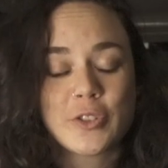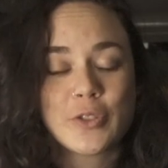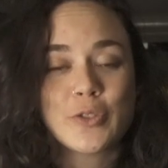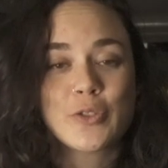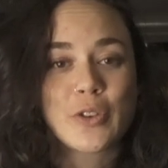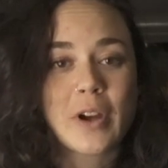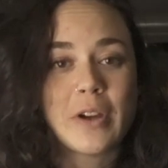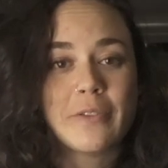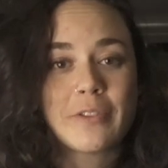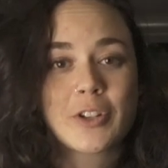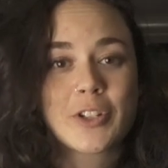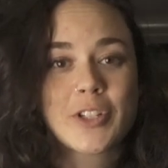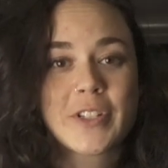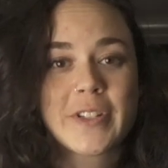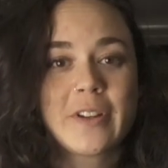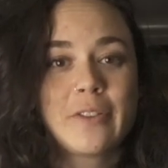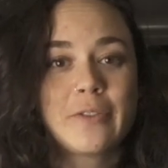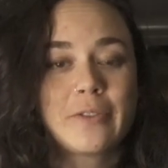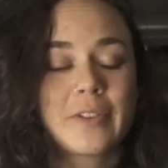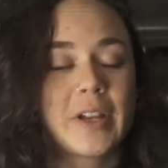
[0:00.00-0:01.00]
to drive
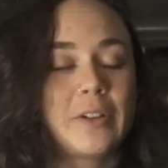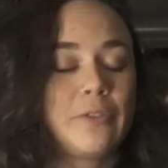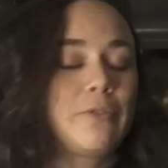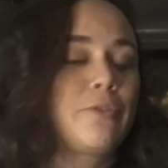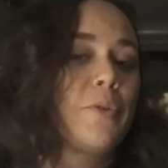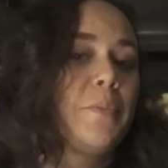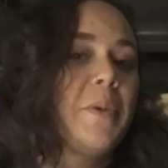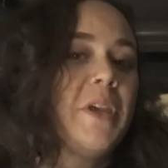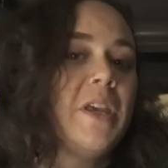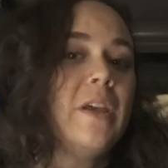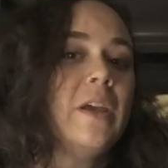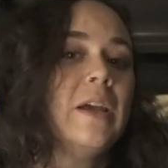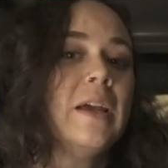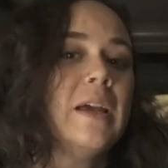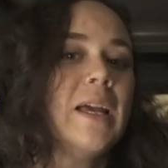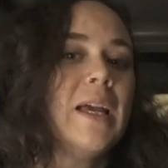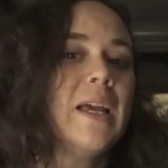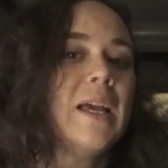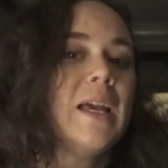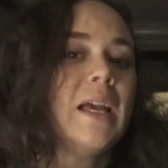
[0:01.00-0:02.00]
yourself, and for me,
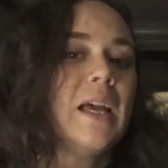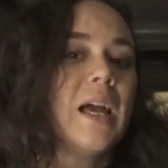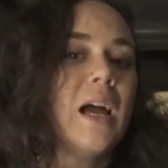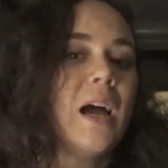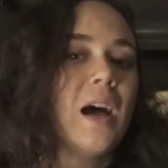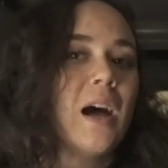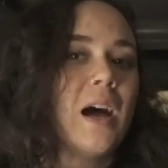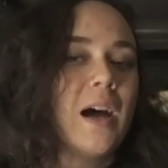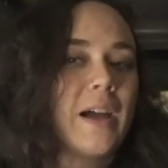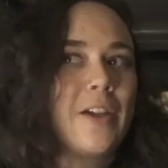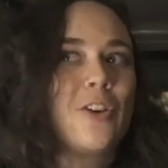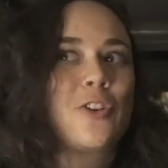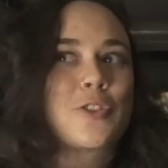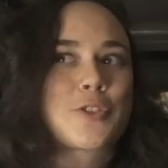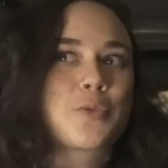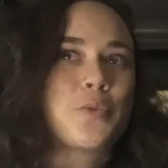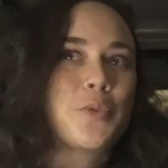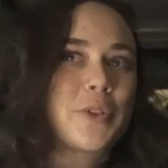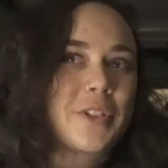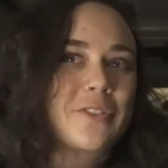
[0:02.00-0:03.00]
I
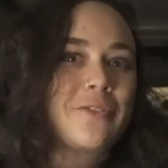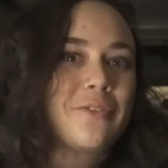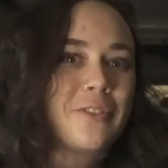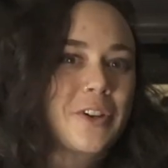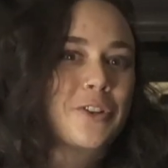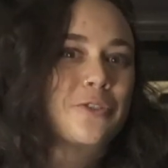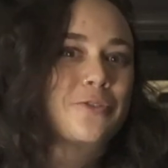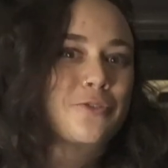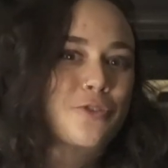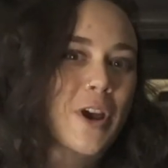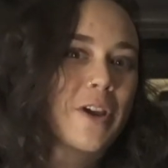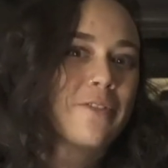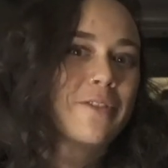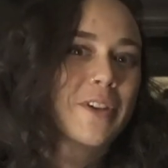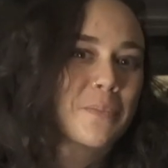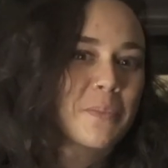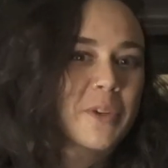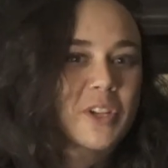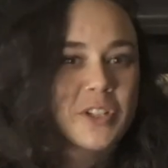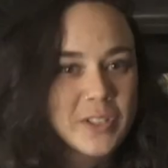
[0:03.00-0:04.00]
also want the fun of
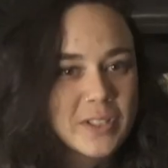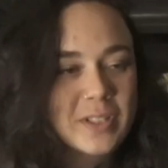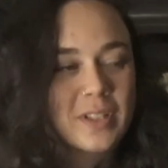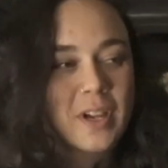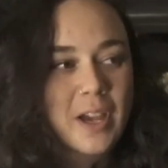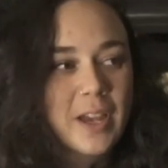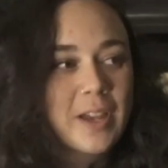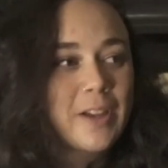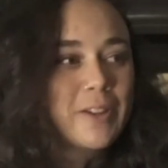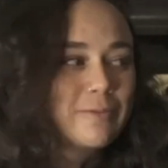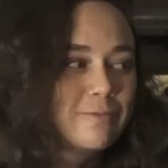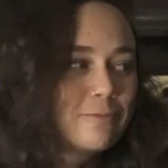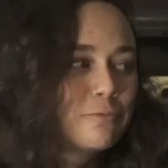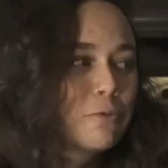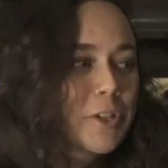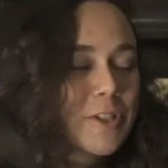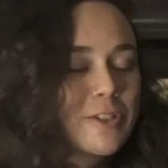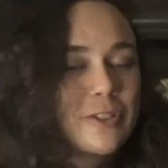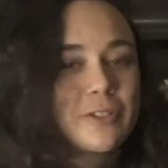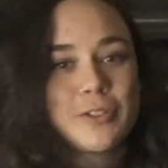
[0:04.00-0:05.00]
driving because I
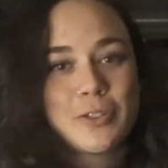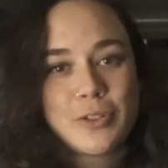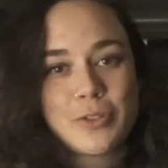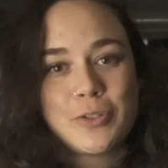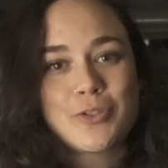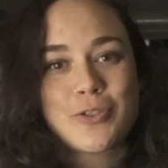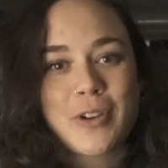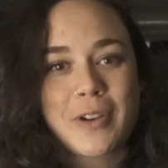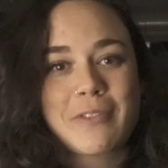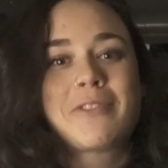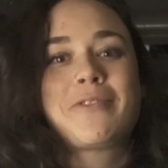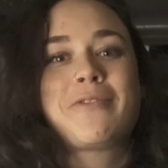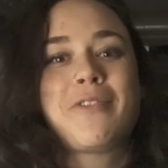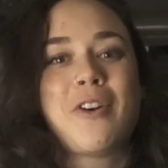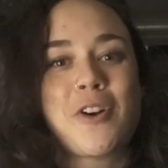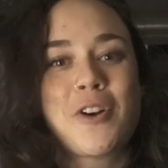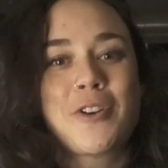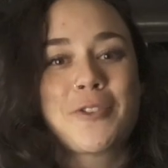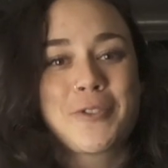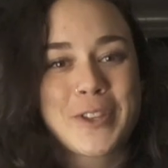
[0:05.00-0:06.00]
want to travel
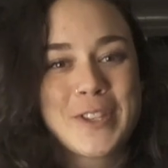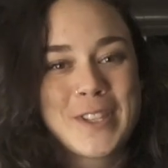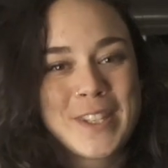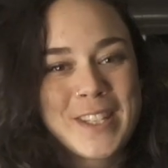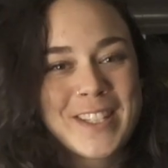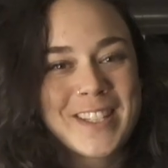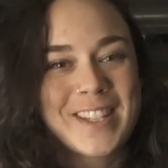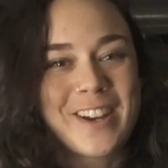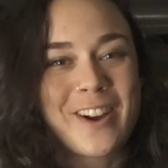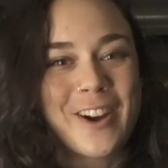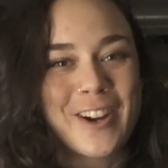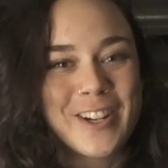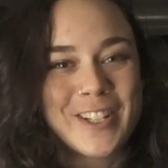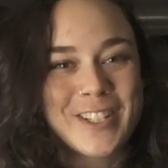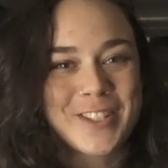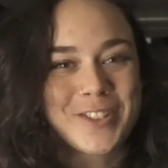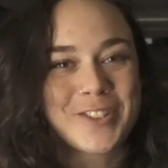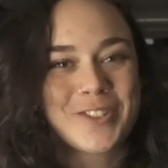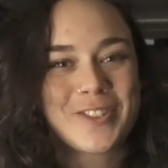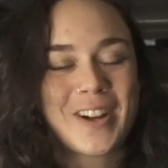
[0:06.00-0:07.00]
far with this car,
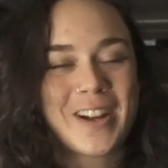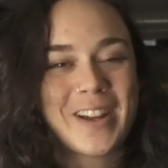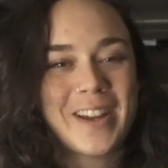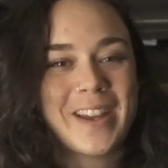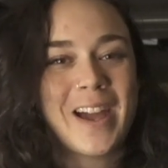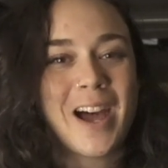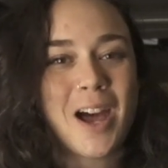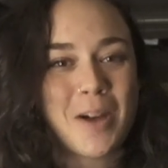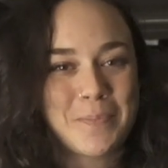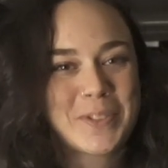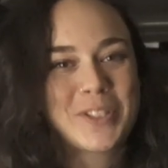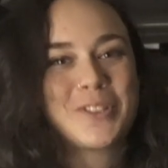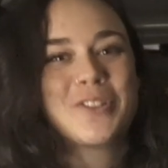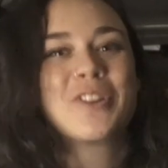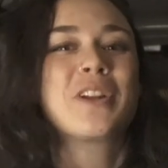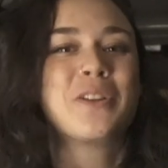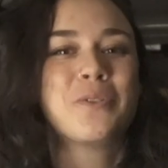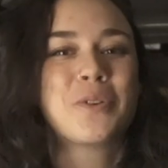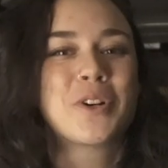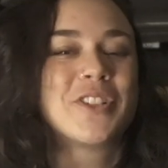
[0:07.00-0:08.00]
so I
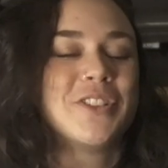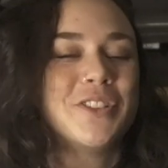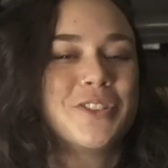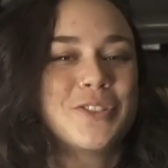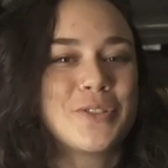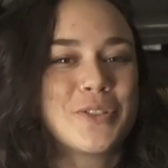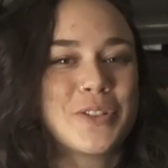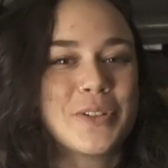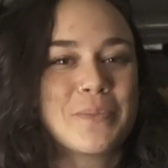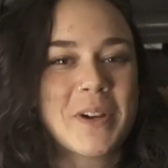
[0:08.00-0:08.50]
absolutely wanted to do it